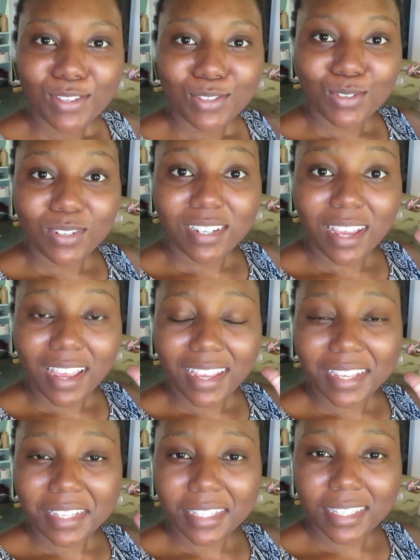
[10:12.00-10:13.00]

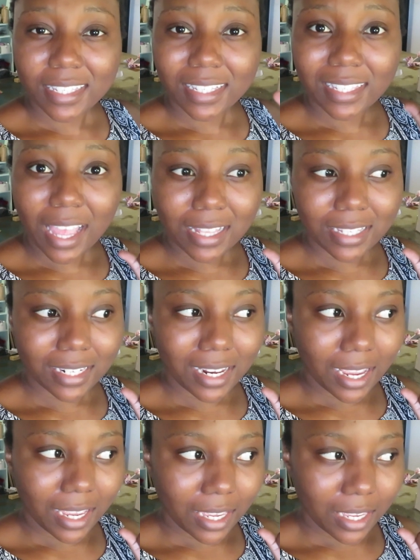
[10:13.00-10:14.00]
Today is
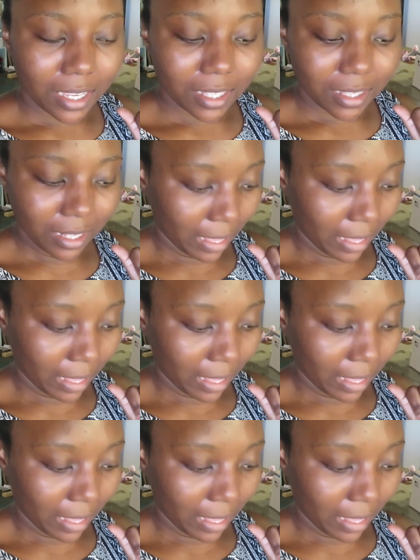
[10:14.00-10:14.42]
Saturday,